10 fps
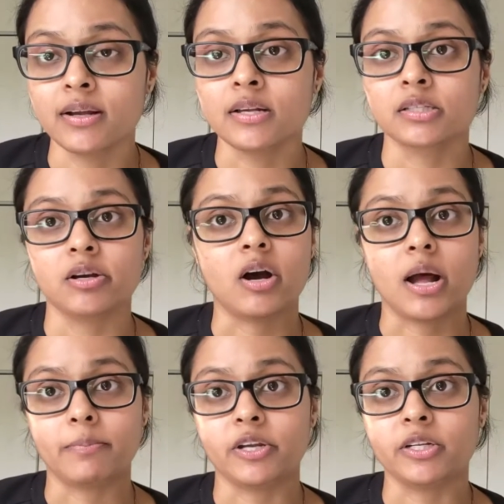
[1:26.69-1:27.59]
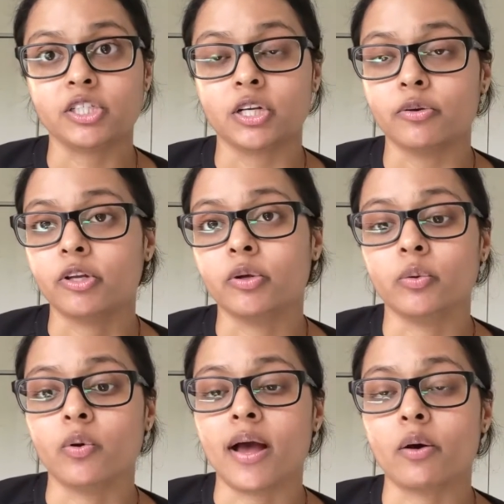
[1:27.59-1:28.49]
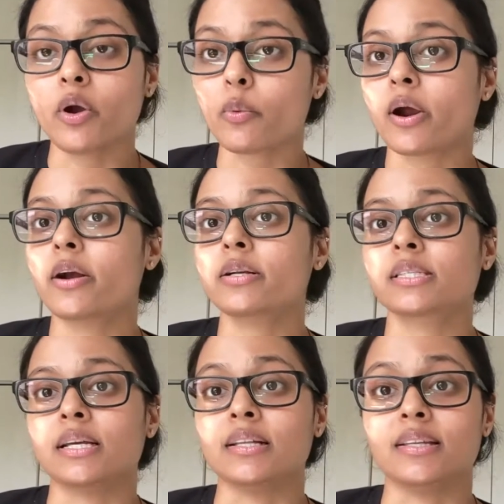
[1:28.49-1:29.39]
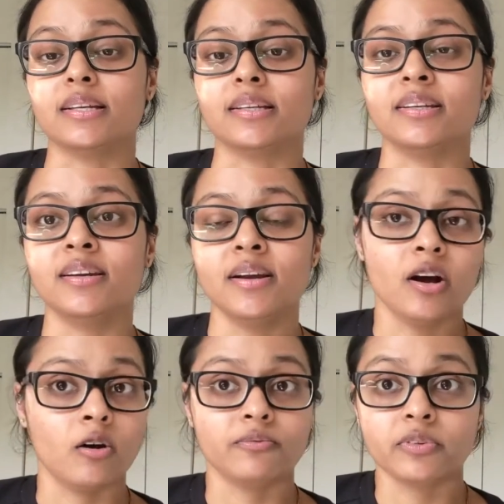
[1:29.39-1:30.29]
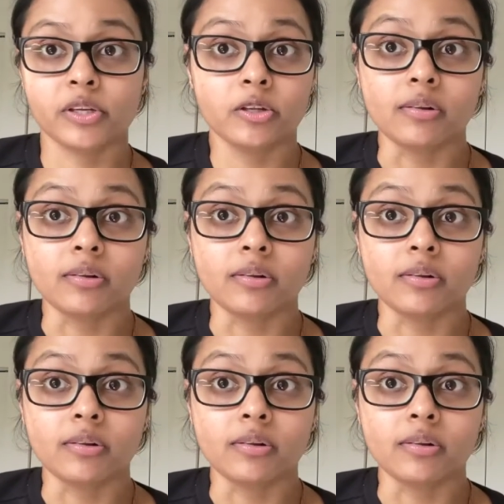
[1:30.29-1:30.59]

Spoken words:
So I'm gonna show you how it works, and then hopefully you